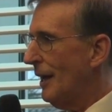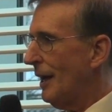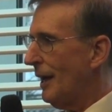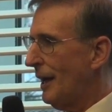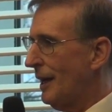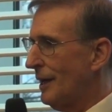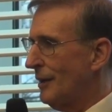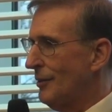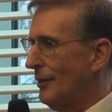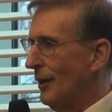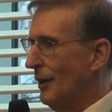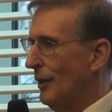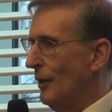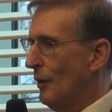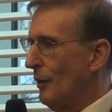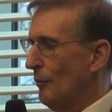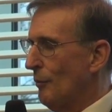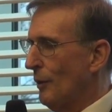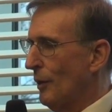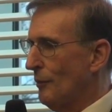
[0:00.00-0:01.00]
And
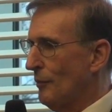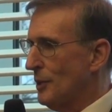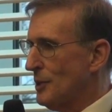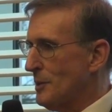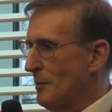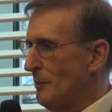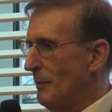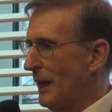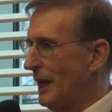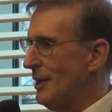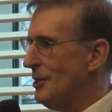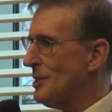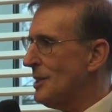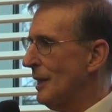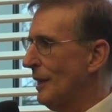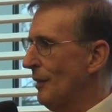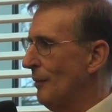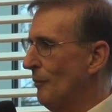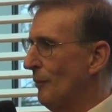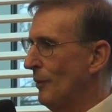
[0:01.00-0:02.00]
what was
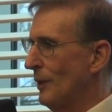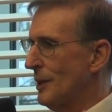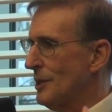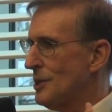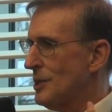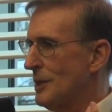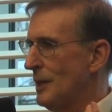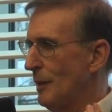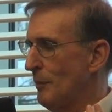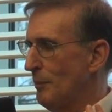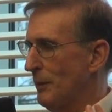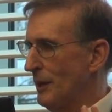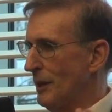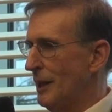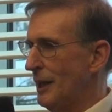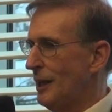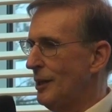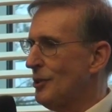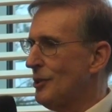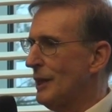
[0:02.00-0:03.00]
amazing was the
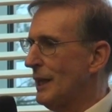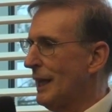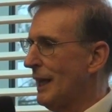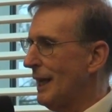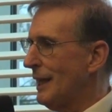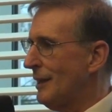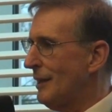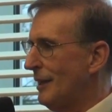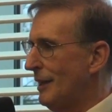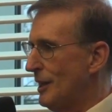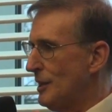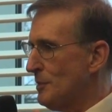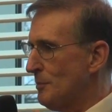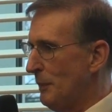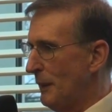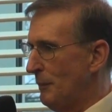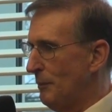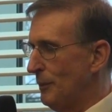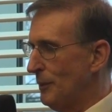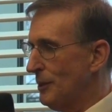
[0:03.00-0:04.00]
ability to get these
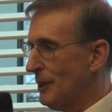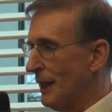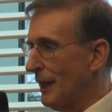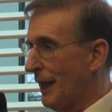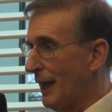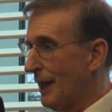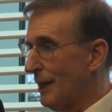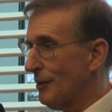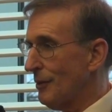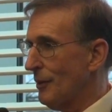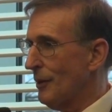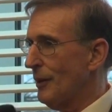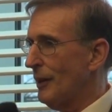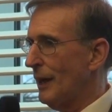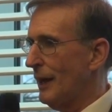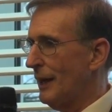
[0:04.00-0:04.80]
people together,